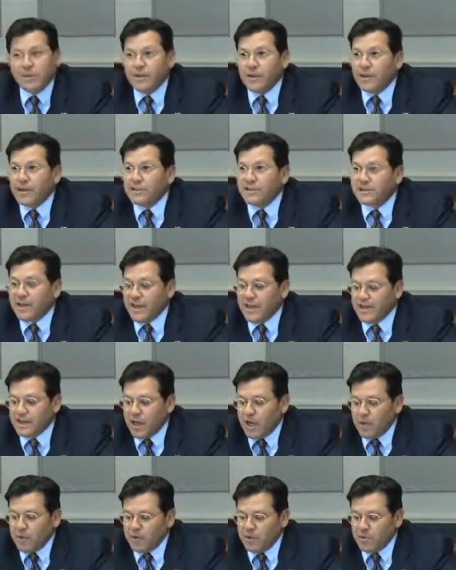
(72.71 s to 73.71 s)
uh, Skate
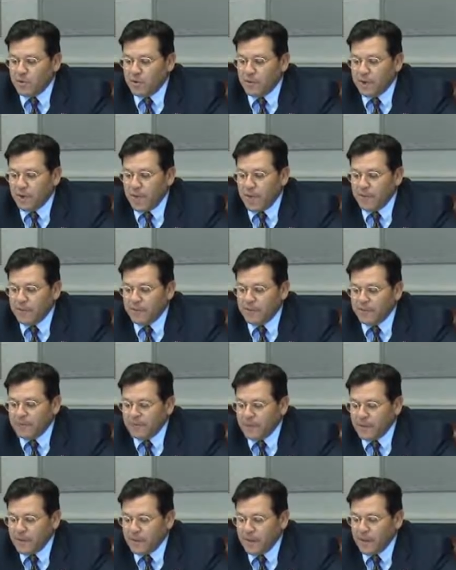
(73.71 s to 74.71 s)
Time 209.
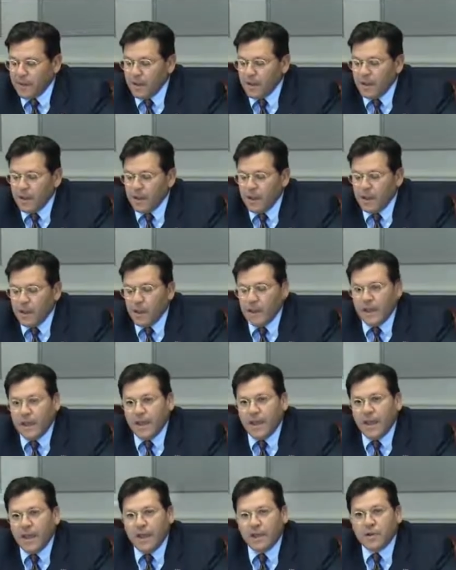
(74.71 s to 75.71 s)

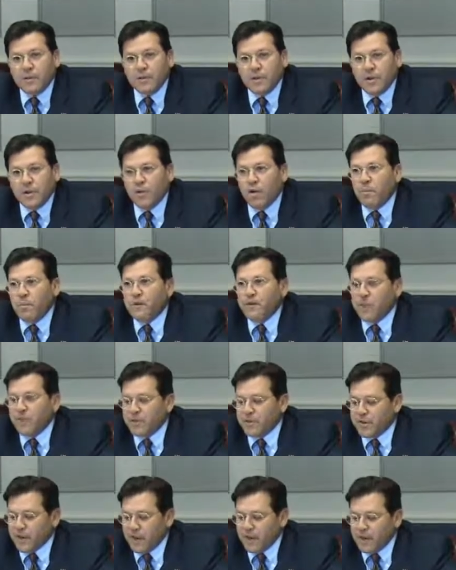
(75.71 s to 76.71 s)
And in opening up
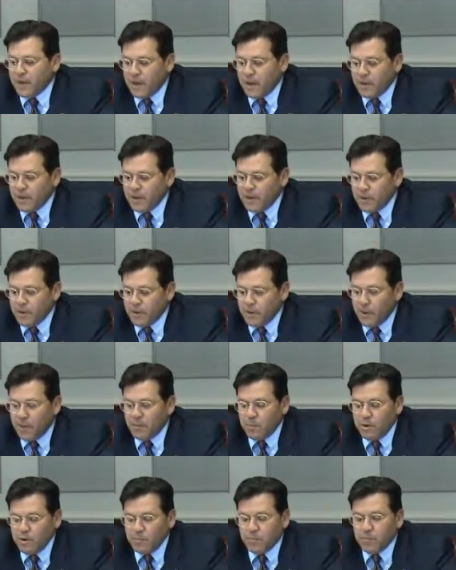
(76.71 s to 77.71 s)
Skate Time
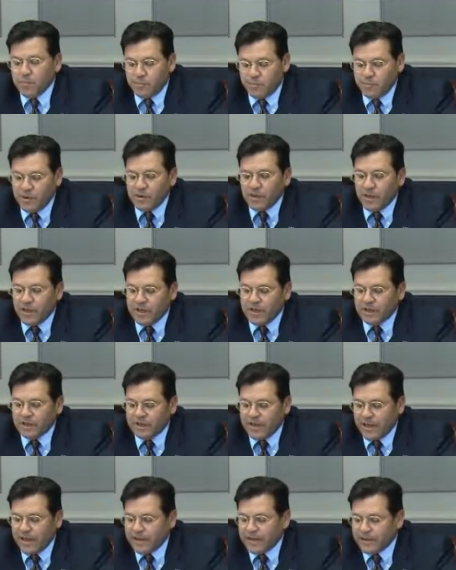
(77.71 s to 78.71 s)
209, we
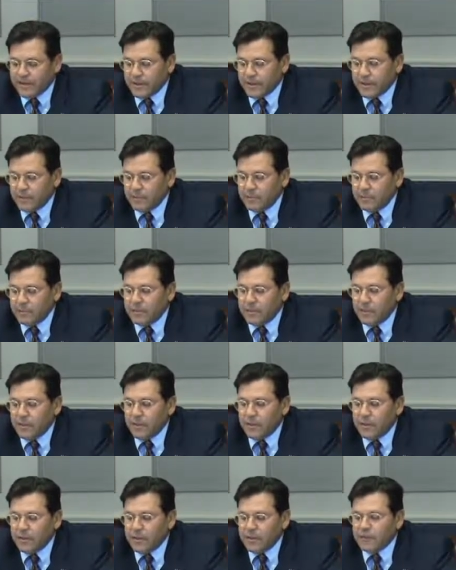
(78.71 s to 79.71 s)
realized that um,
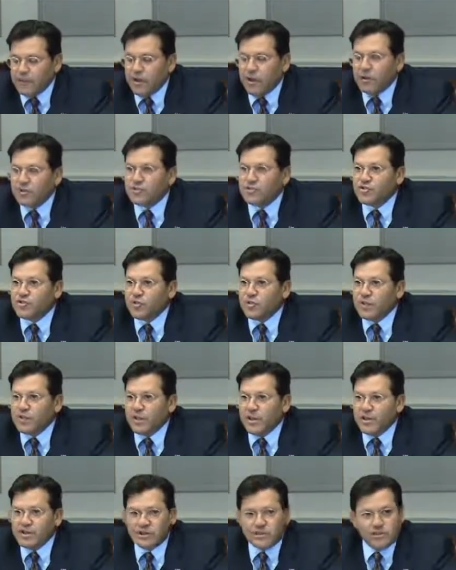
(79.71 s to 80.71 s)
the trials and
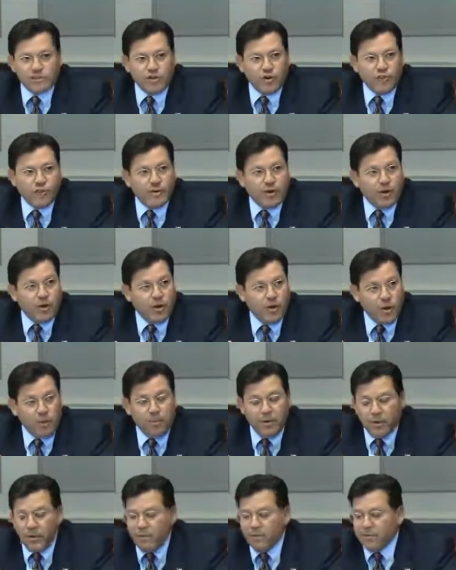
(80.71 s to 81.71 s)
tribulations of
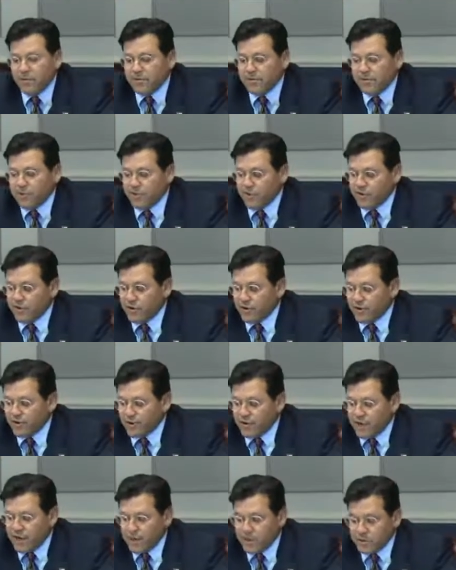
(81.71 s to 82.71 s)
opening up businesses in
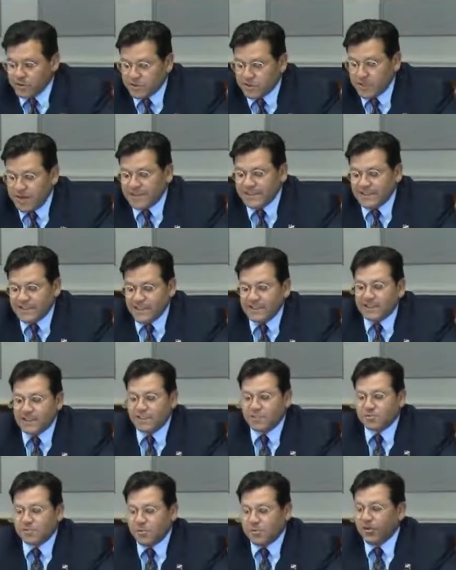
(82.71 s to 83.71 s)
Ulster County was not as
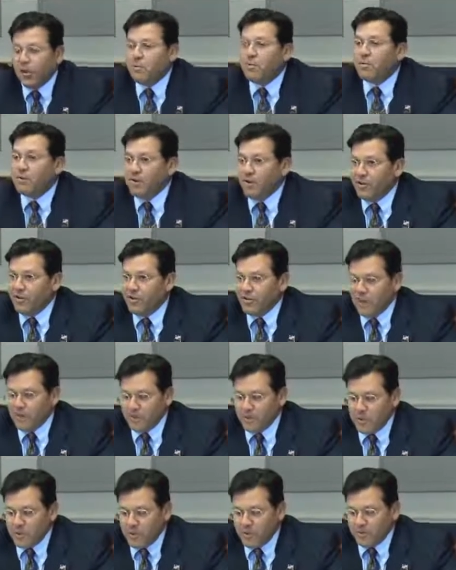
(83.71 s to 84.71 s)
easy as we thought, but nonetheless,
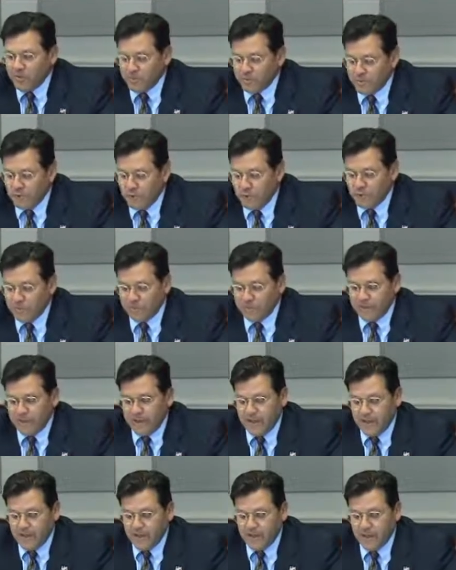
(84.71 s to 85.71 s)
we got through all of
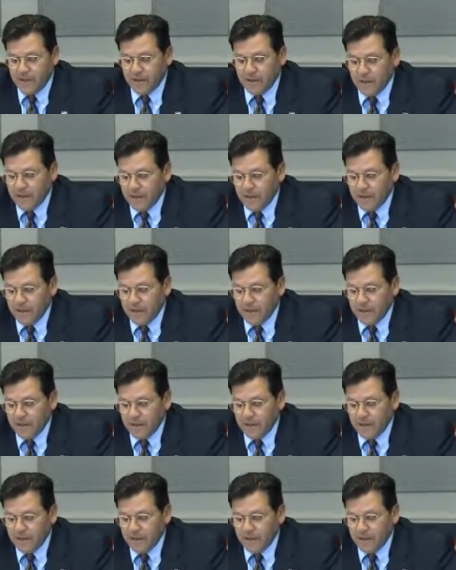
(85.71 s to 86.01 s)
the, uh,